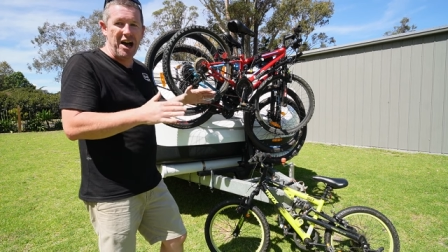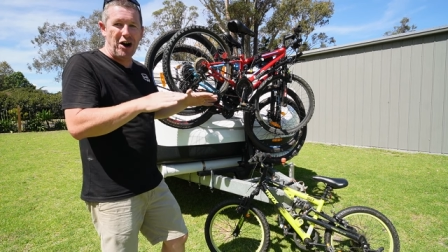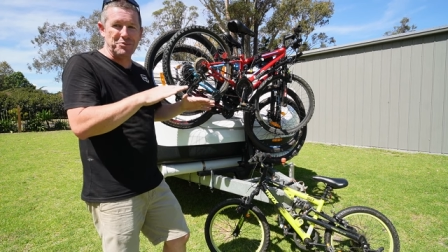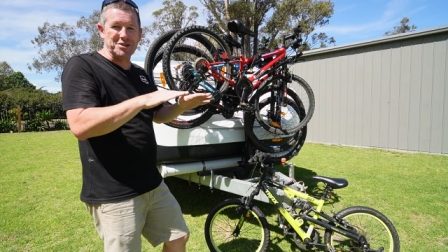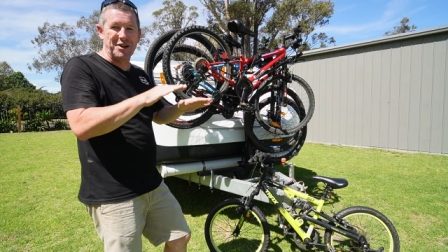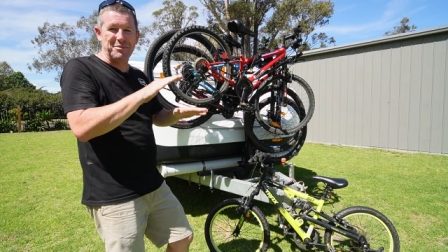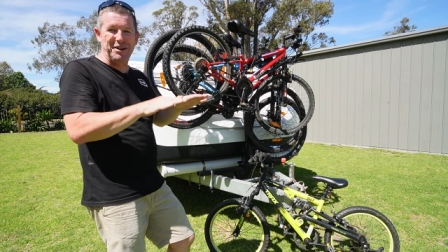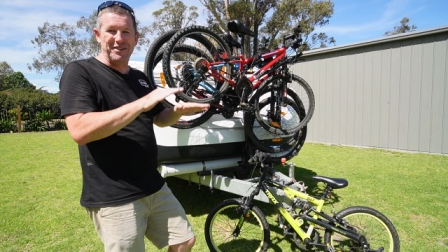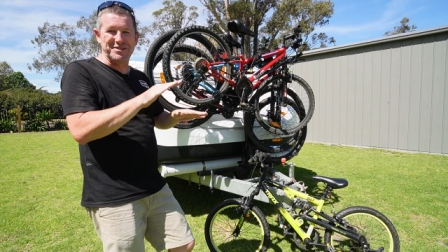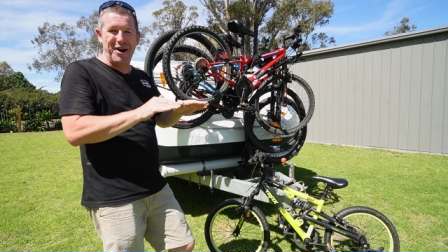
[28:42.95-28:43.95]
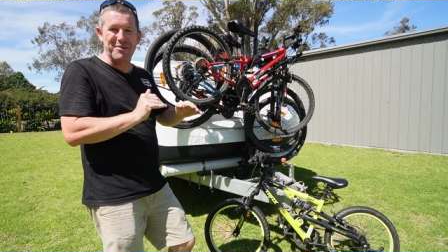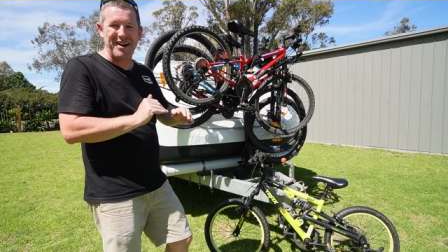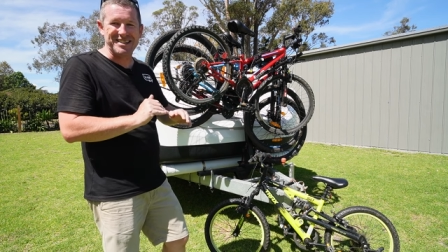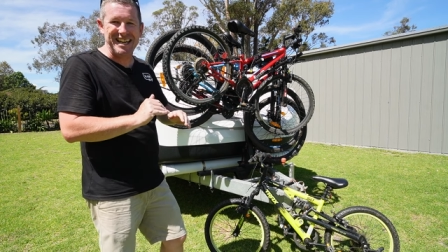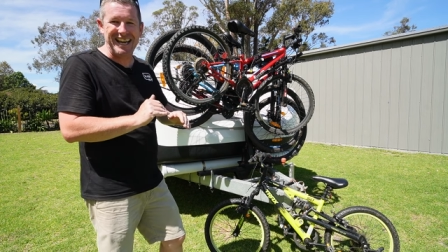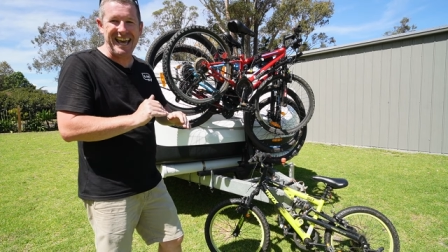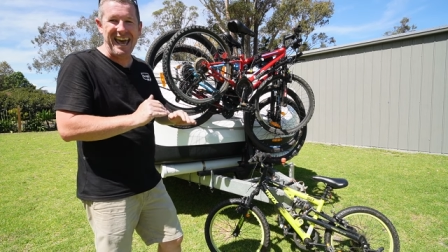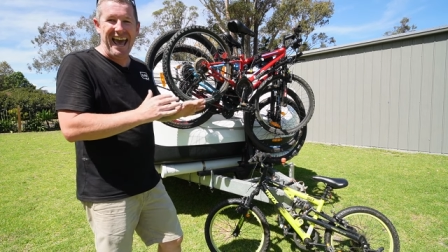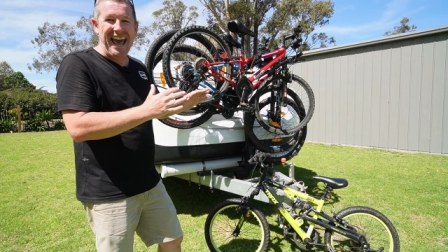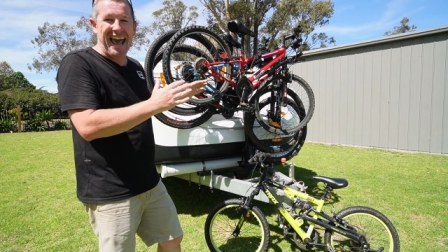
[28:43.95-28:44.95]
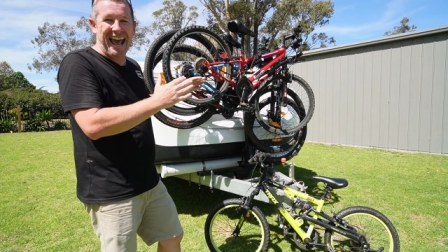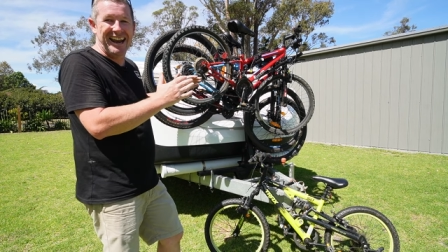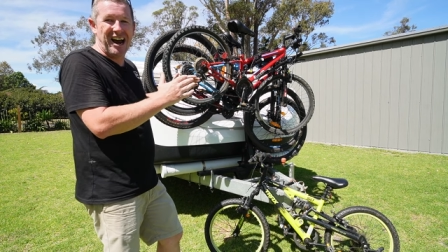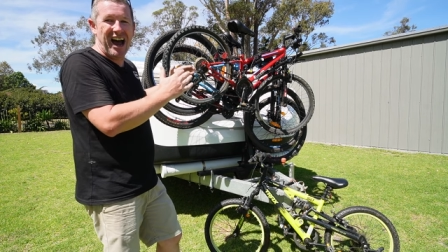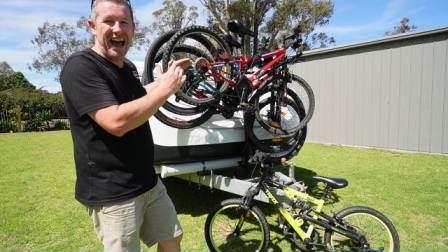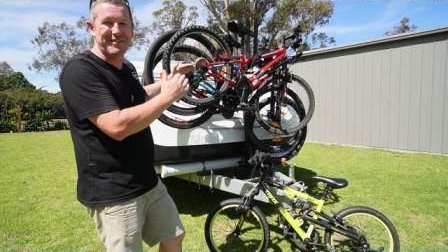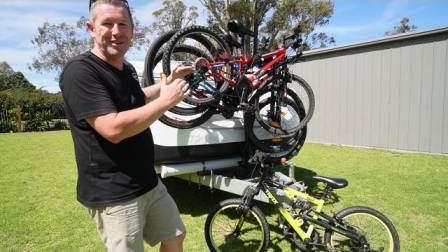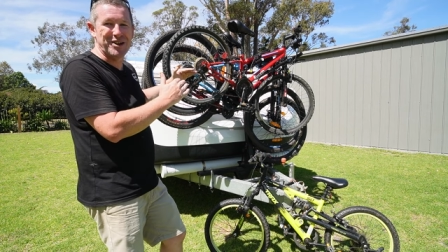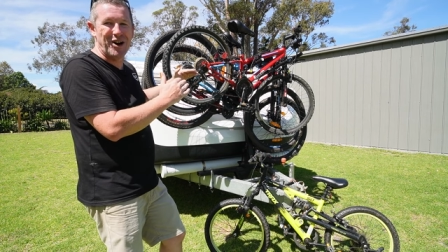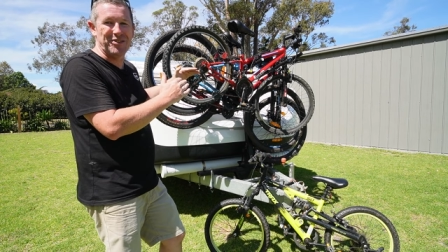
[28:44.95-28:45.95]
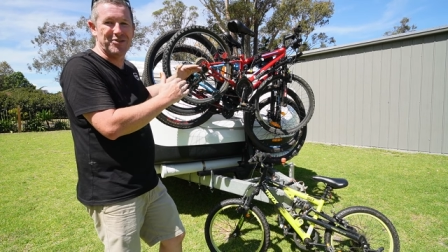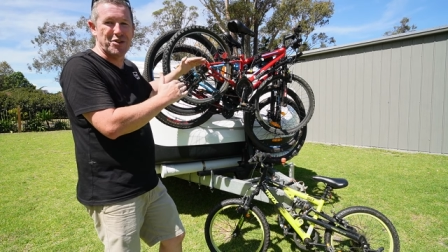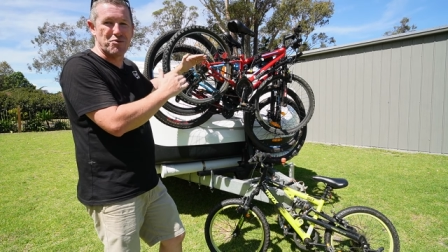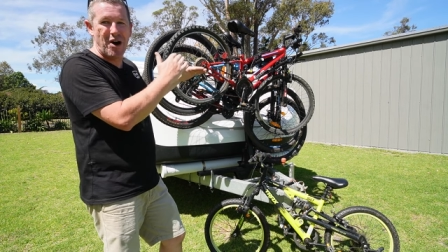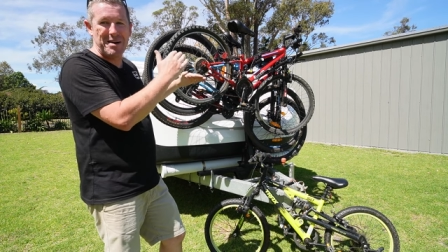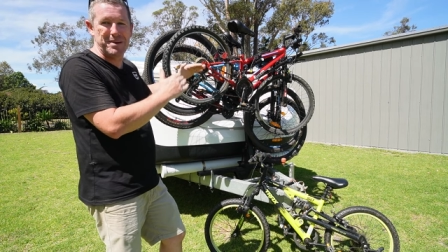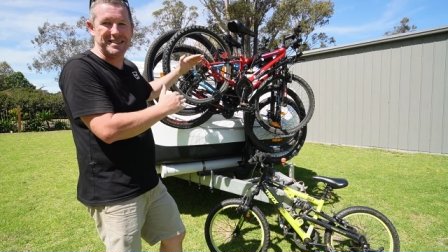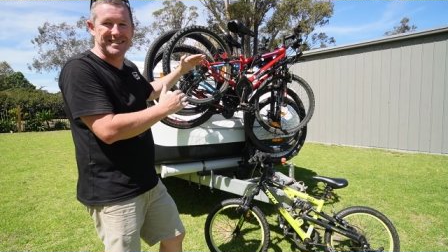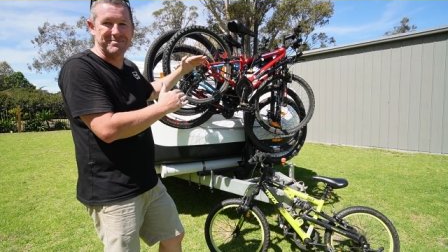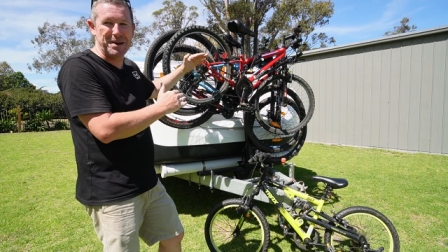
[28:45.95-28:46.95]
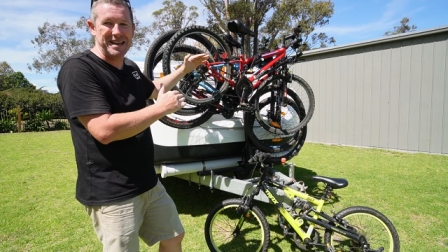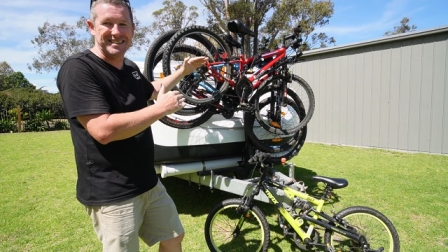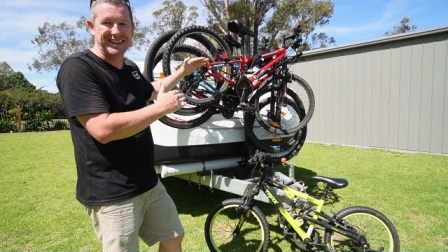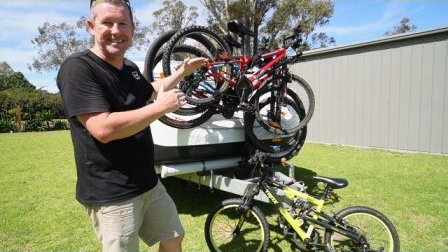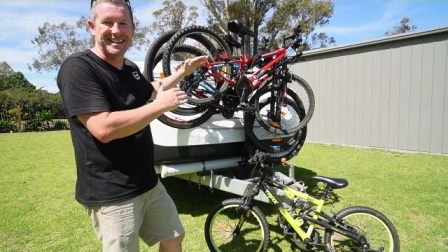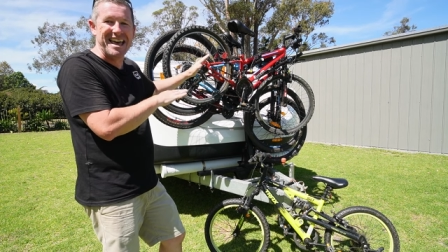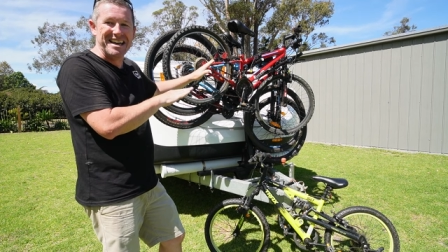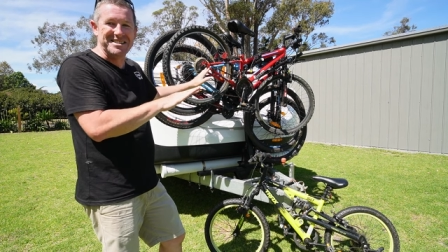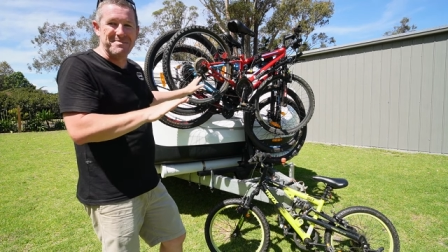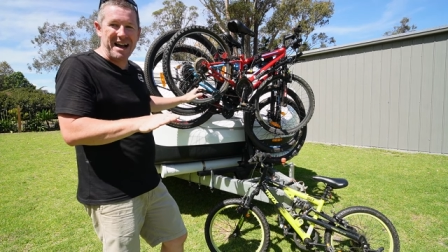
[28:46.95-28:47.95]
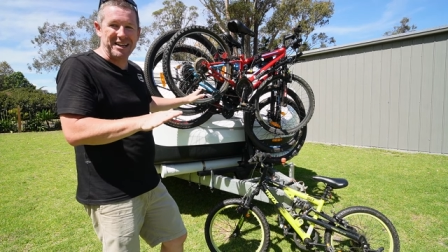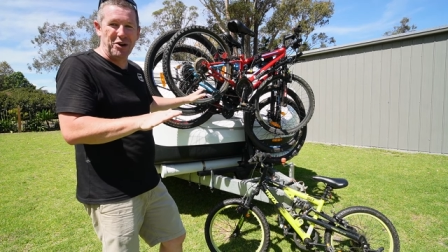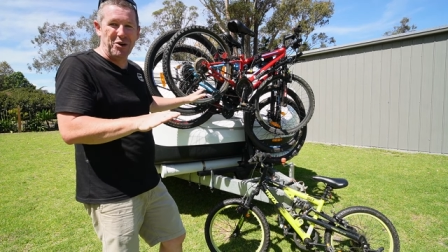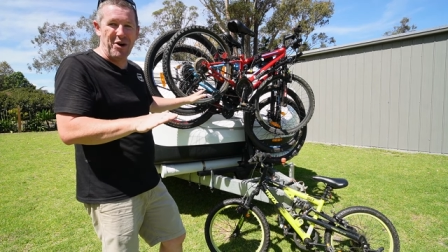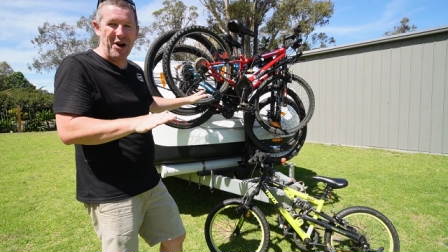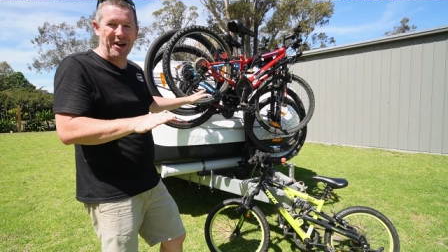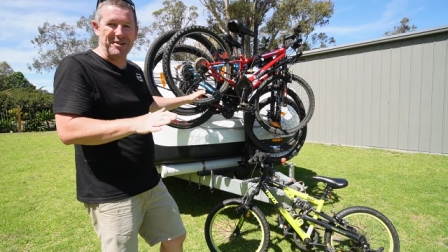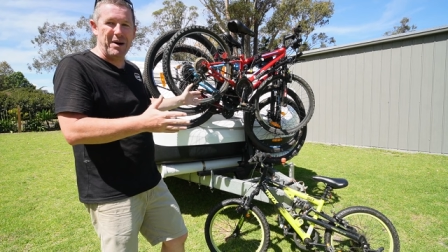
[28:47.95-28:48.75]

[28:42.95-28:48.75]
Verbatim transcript: I'm just on a bit of a time crunch here, and I haven't got the right bits and pieces to make it all work.